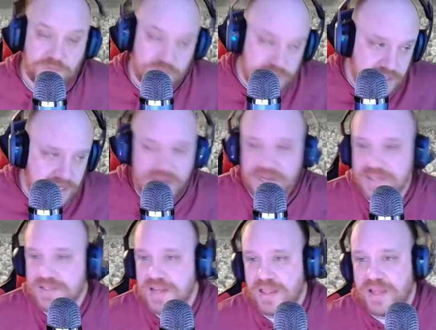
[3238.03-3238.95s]
which I gotta
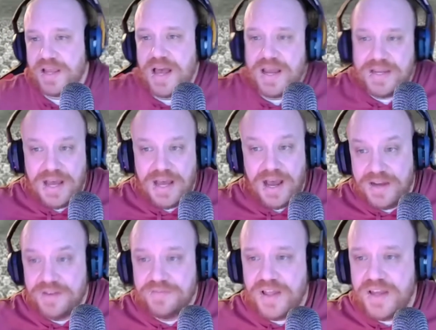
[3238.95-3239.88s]
say, like I
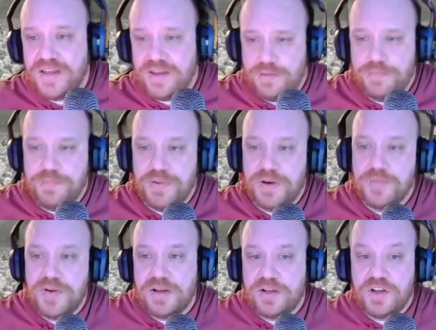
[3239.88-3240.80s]
kind of like it. But I
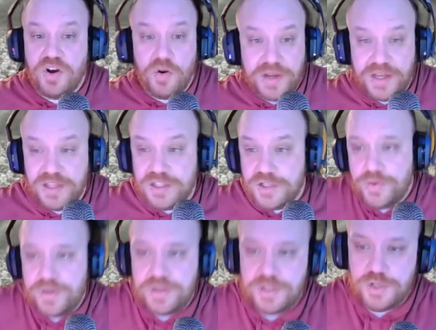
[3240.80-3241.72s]
mean, going into
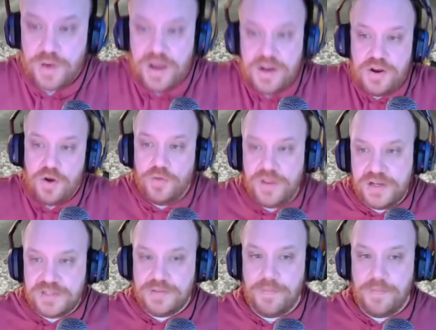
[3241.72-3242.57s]
it, do I know that it's a